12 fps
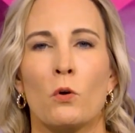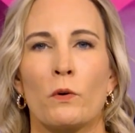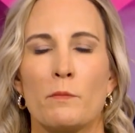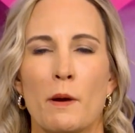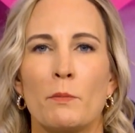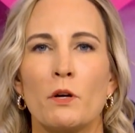
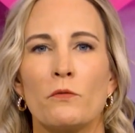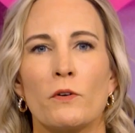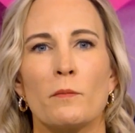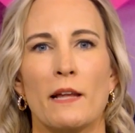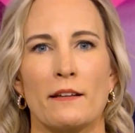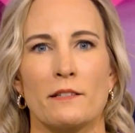Remember
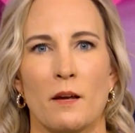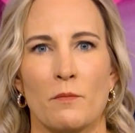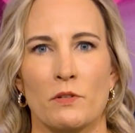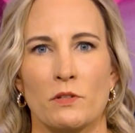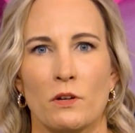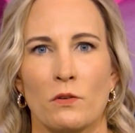from last
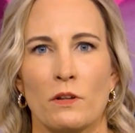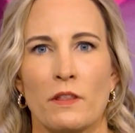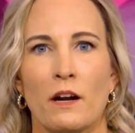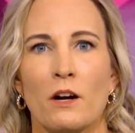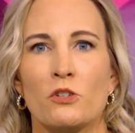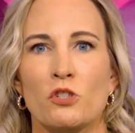episode
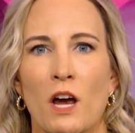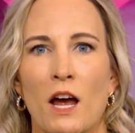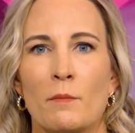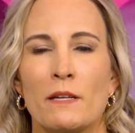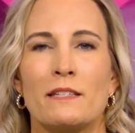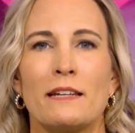that our
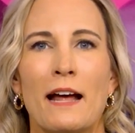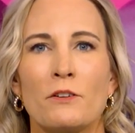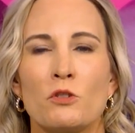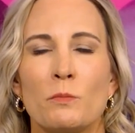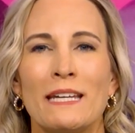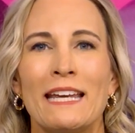job is not
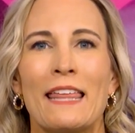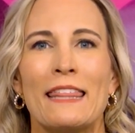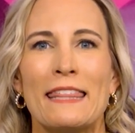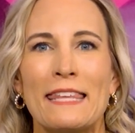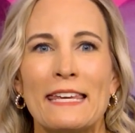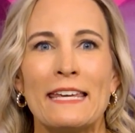to be
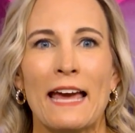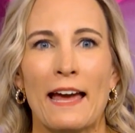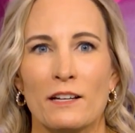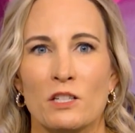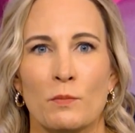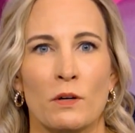the
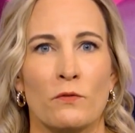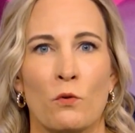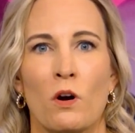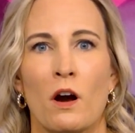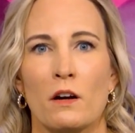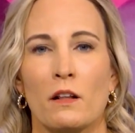expert
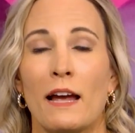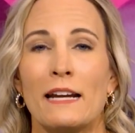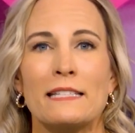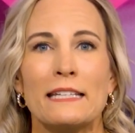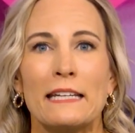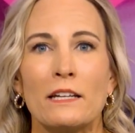for our
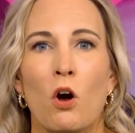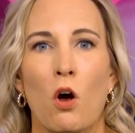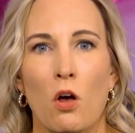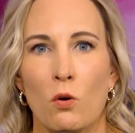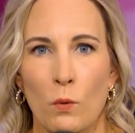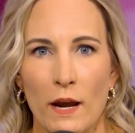clients in
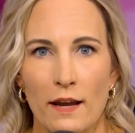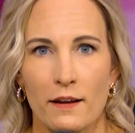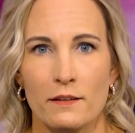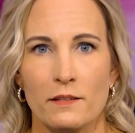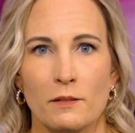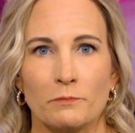all
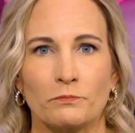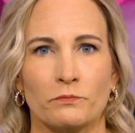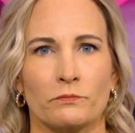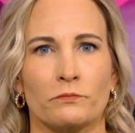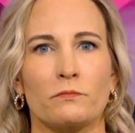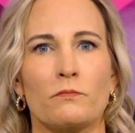ways,
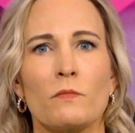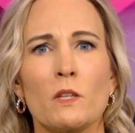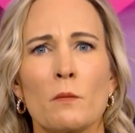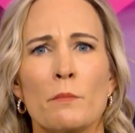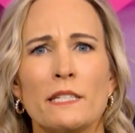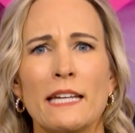
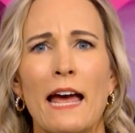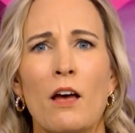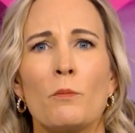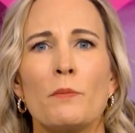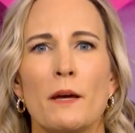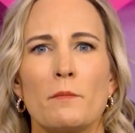but to
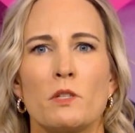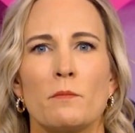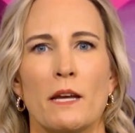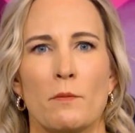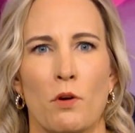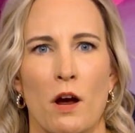help them to
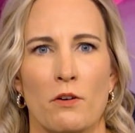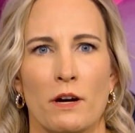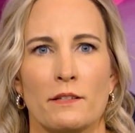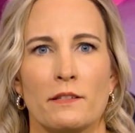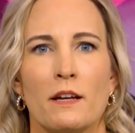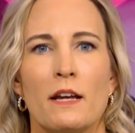make
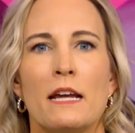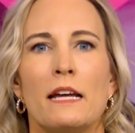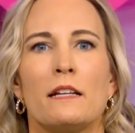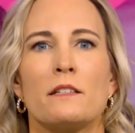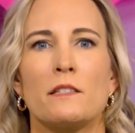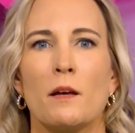progress.
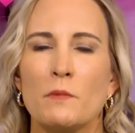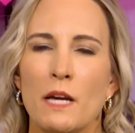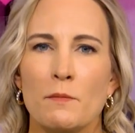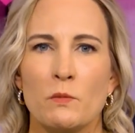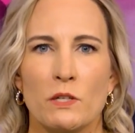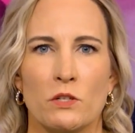And
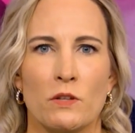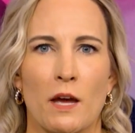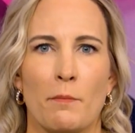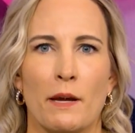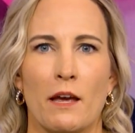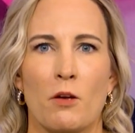sometimes we do
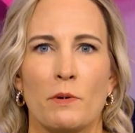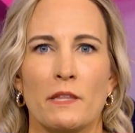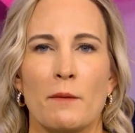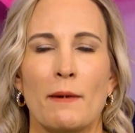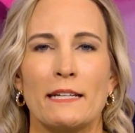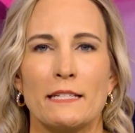that by helping them